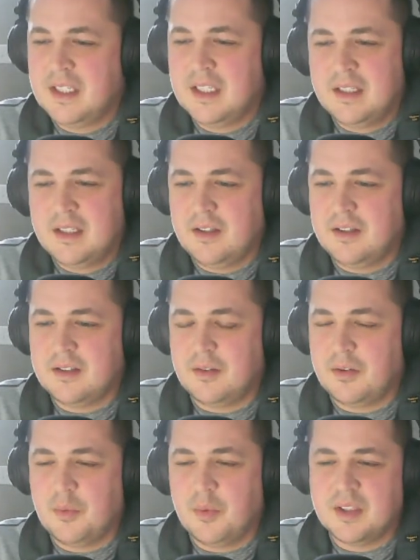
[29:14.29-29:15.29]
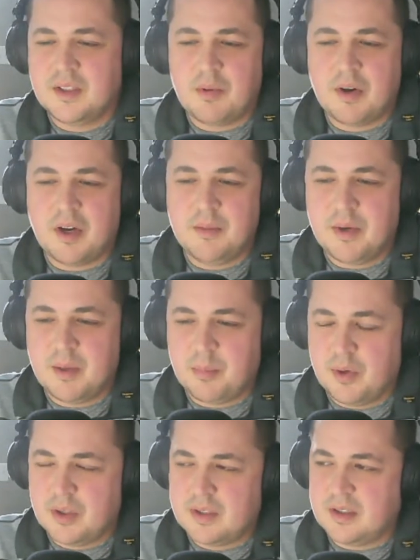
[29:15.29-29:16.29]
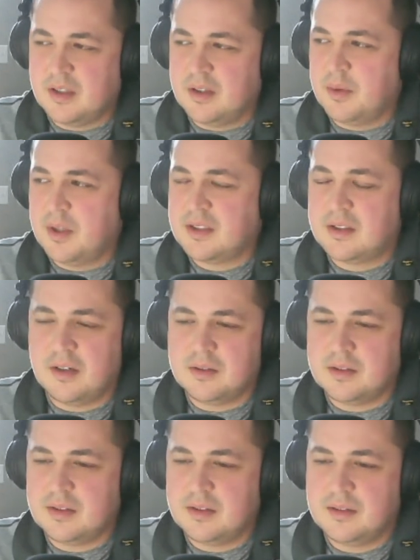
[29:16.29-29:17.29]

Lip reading: there's only one spot you bet Brooks on the West Coast.